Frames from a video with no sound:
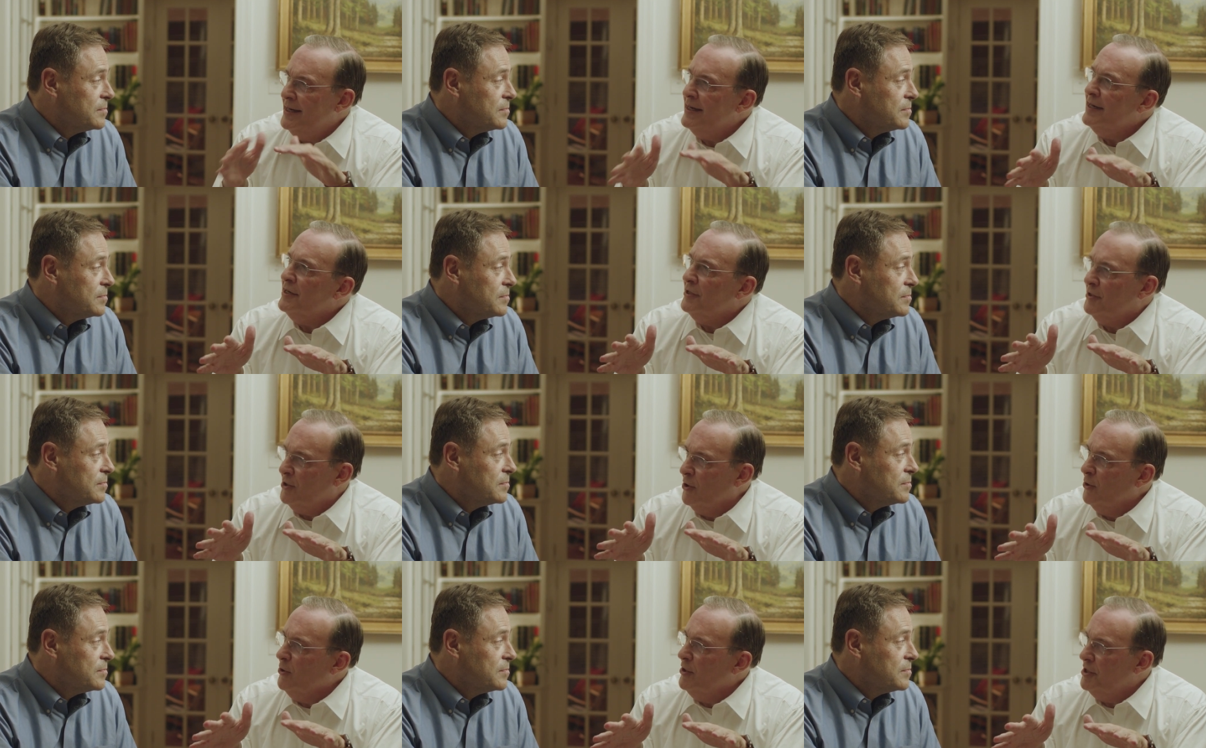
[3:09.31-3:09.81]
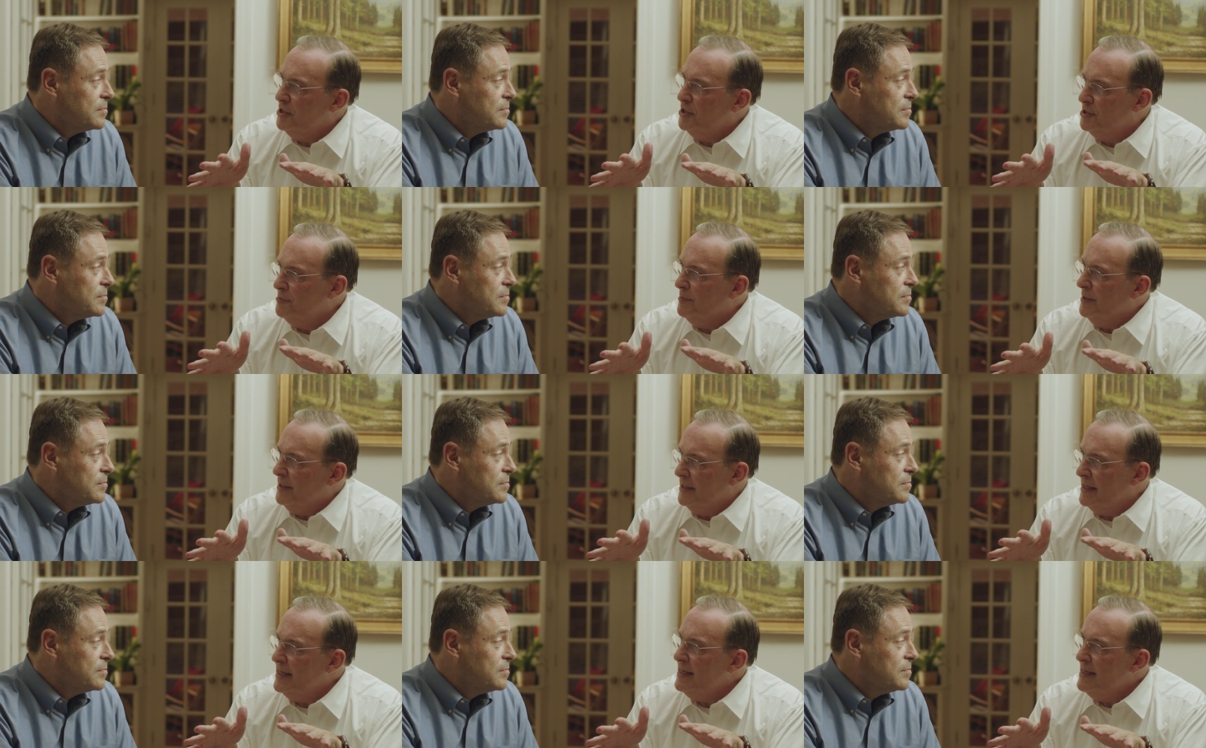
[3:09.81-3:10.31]
Speaker 1: an
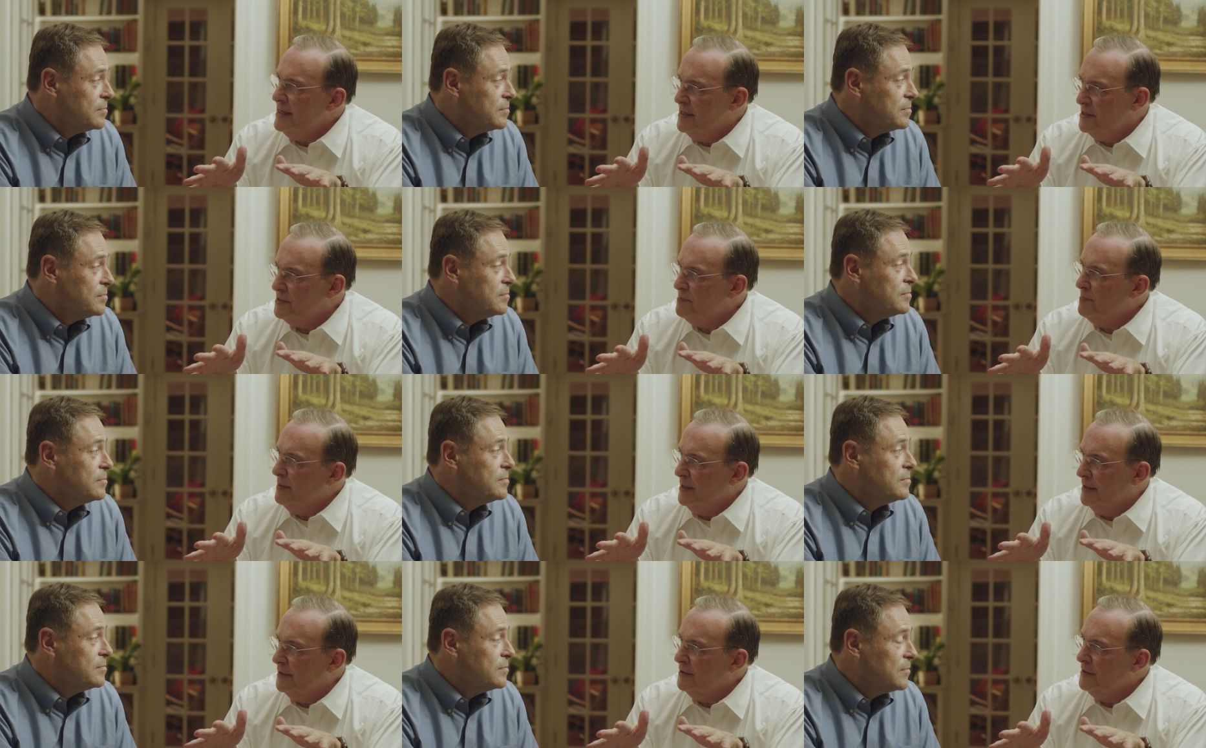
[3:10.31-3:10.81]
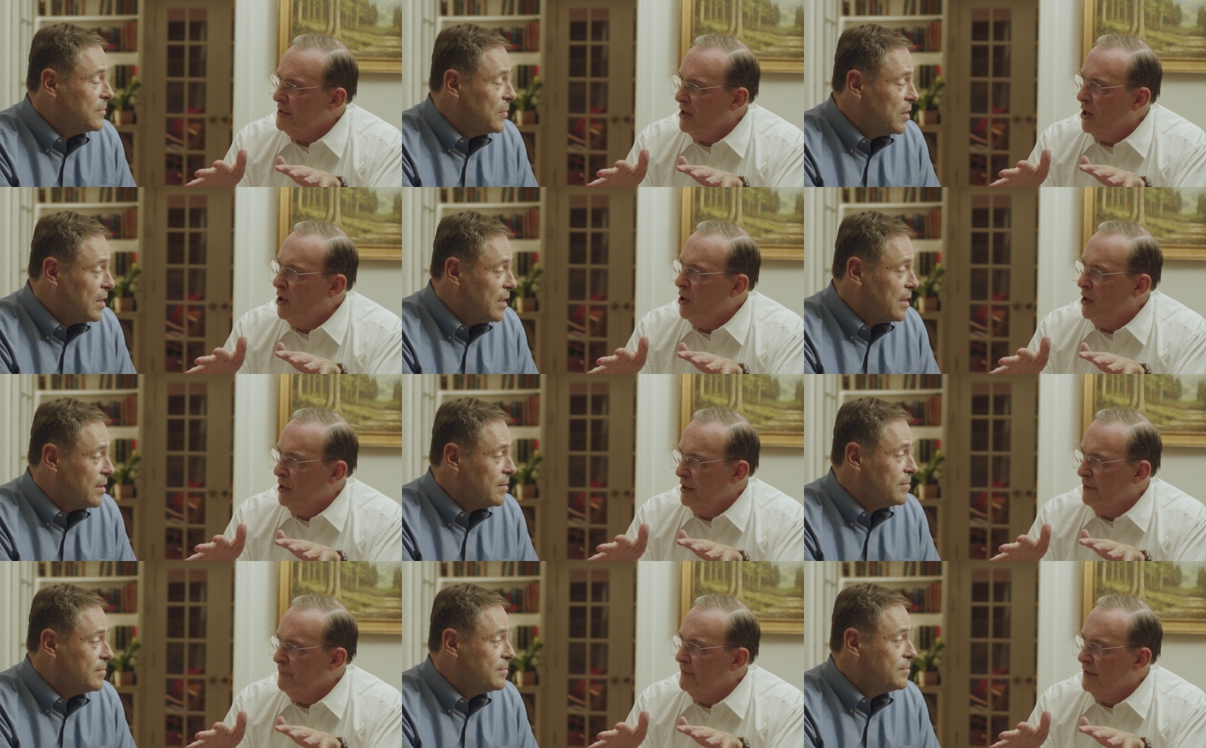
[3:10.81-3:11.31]
encouragement he has been to yeah.
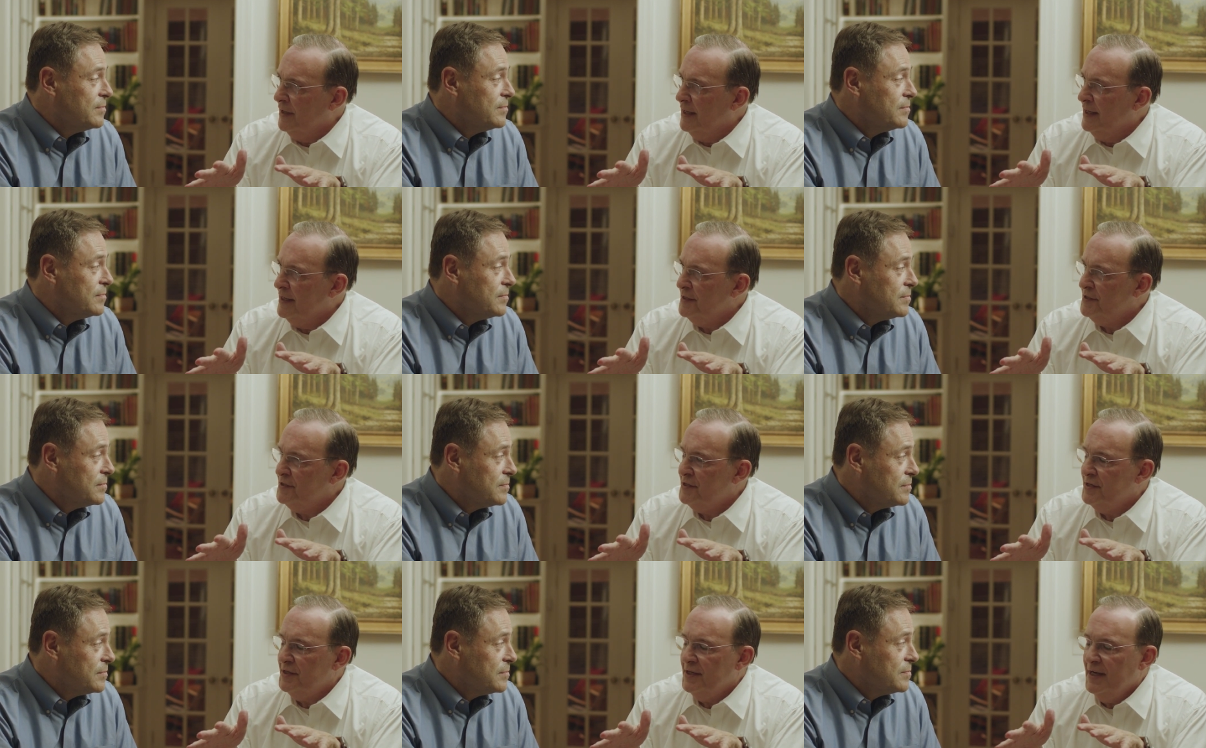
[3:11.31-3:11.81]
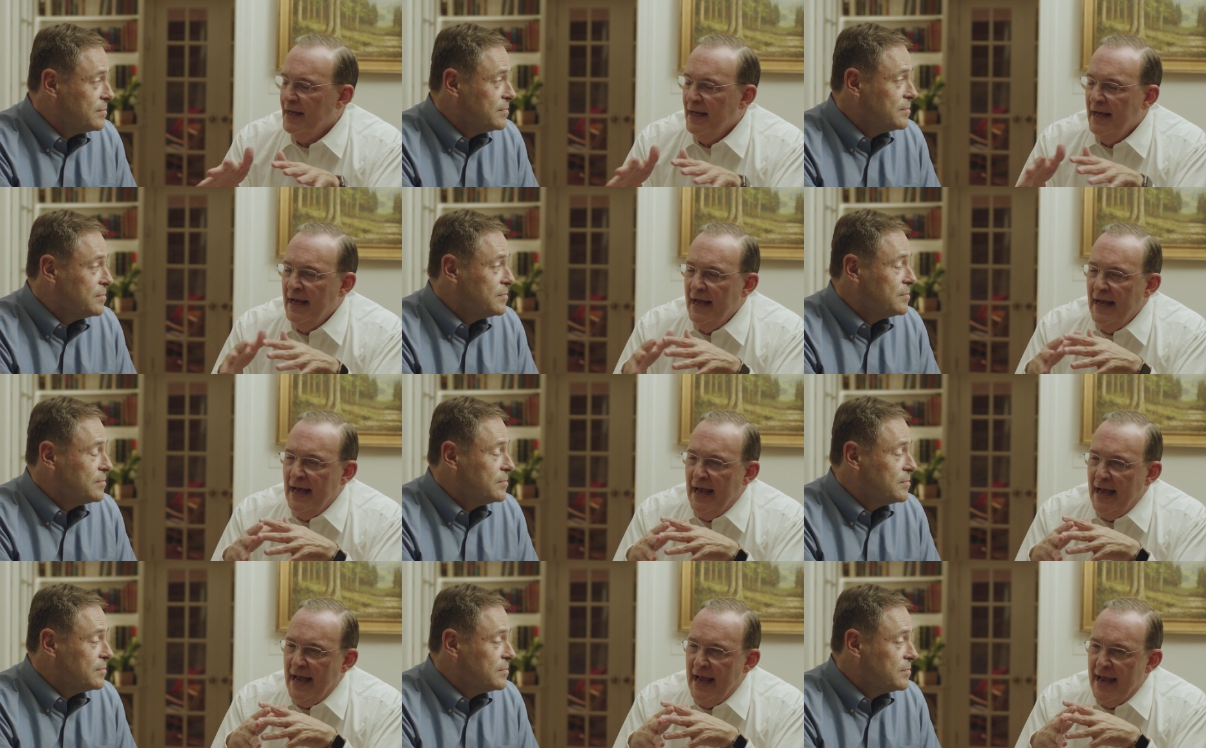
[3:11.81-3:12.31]
all of us
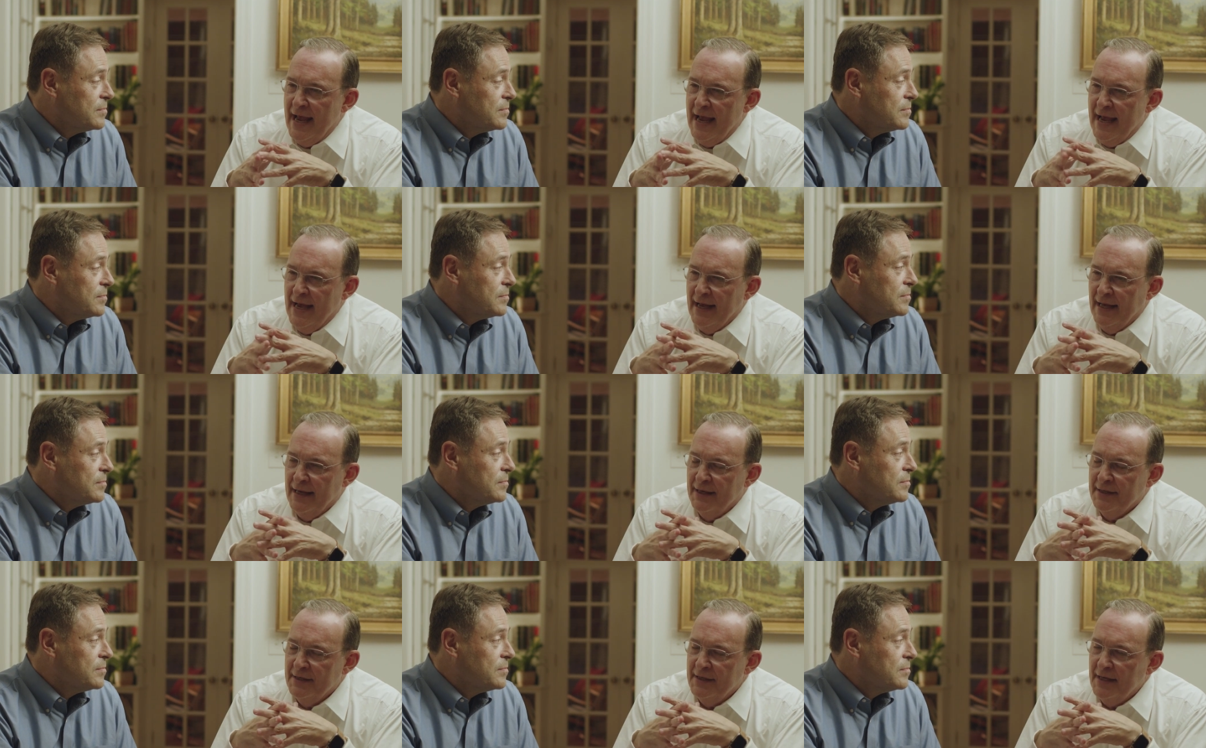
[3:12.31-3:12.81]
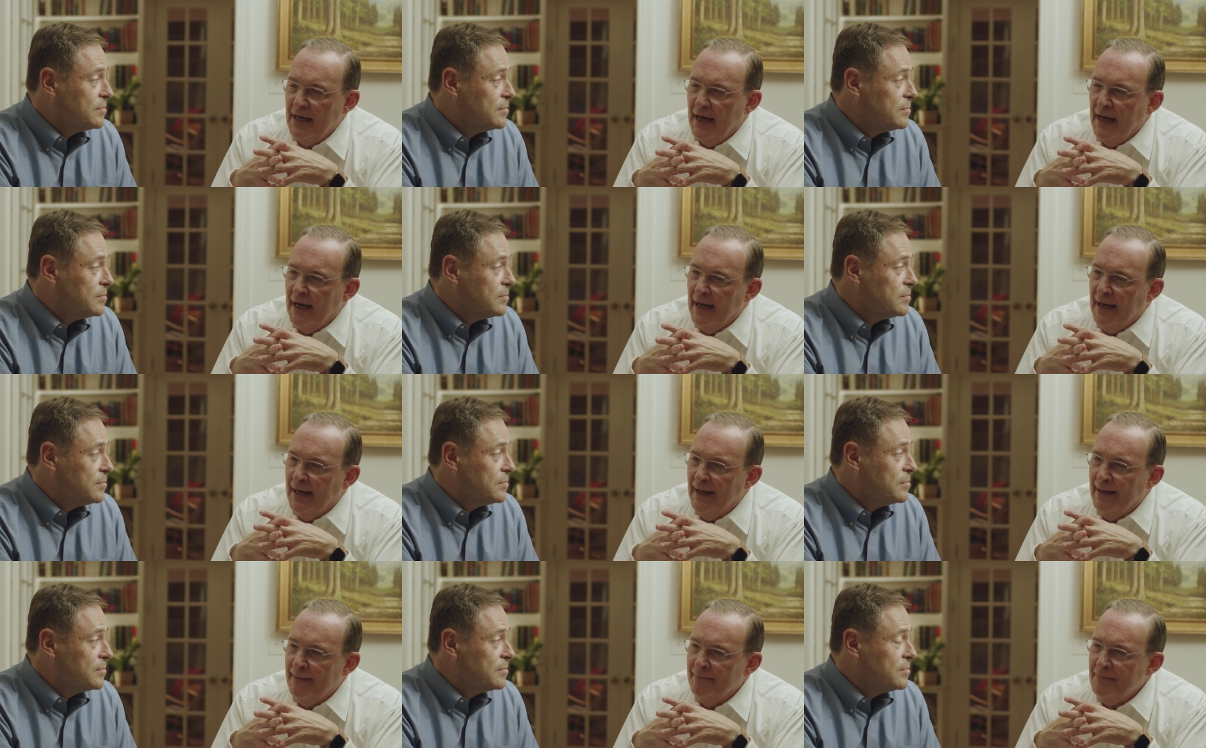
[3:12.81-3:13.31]
and
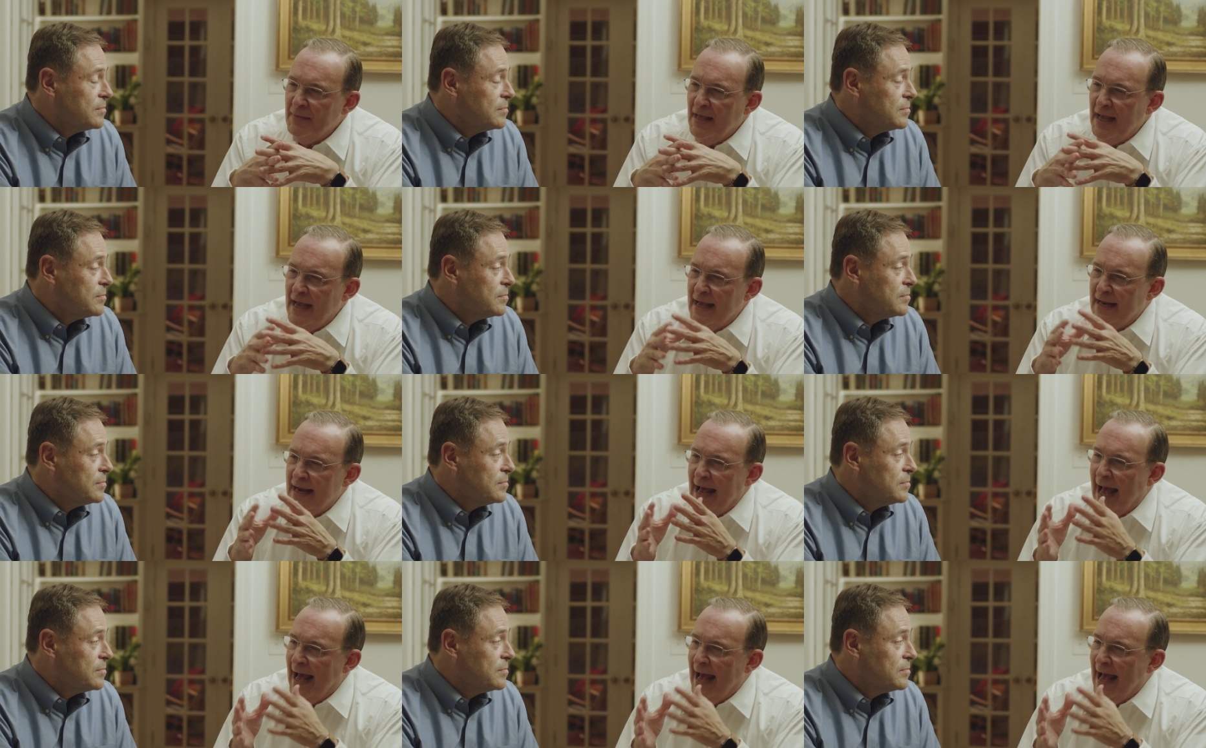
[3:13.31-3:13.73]
uh, and